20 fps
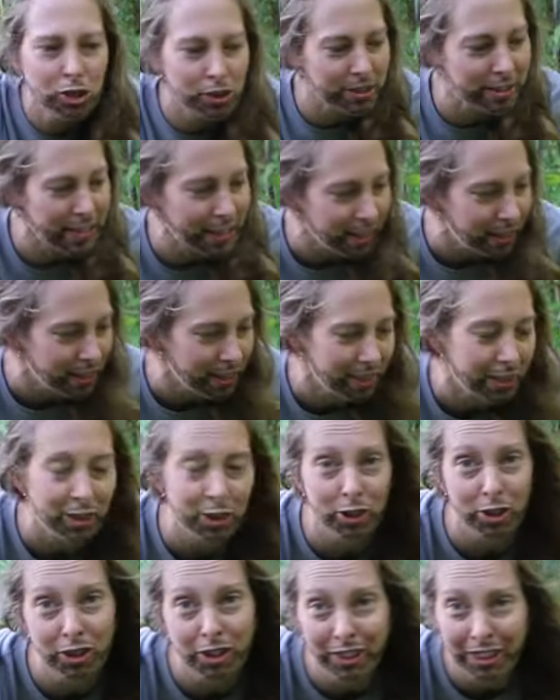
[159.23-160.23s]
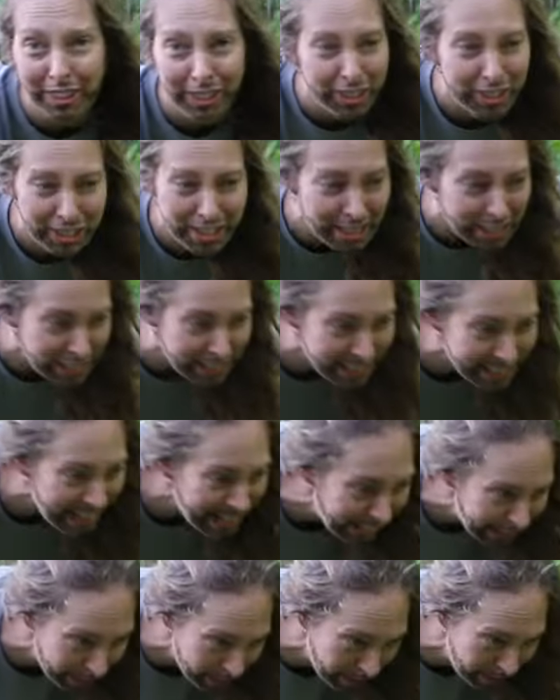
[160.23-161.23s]
That's exactly
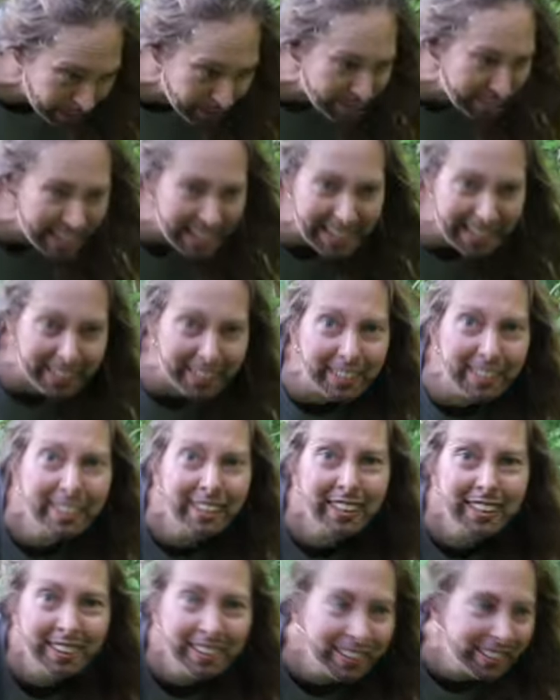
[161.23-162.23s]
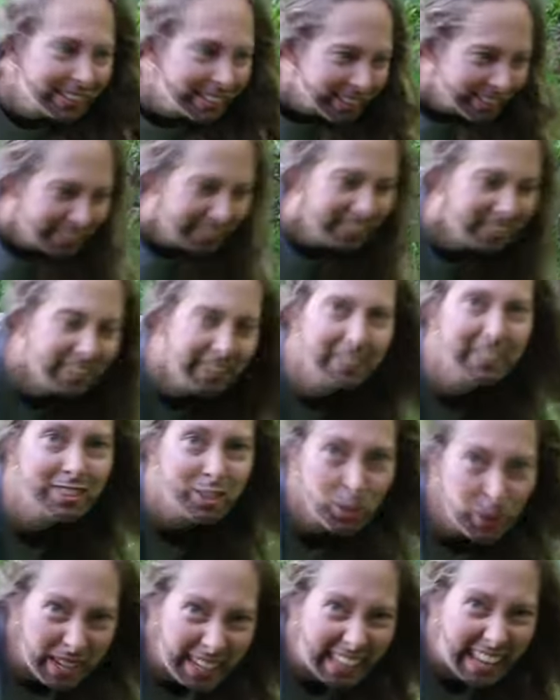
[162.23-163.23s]
what you did.
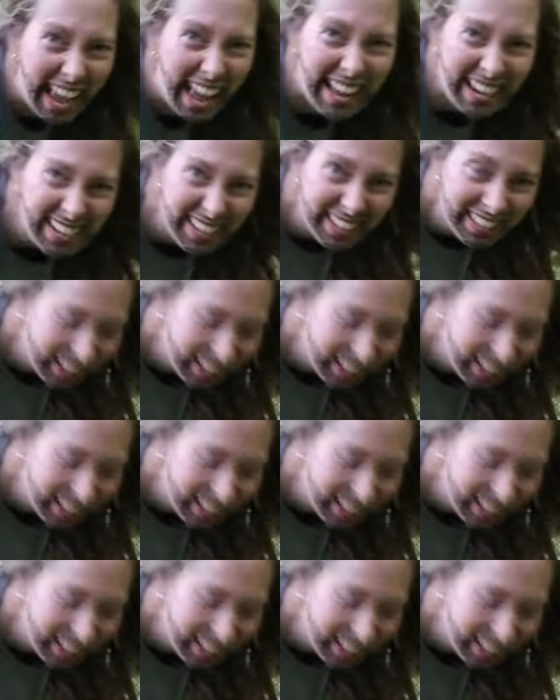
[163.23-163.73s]
Do it again?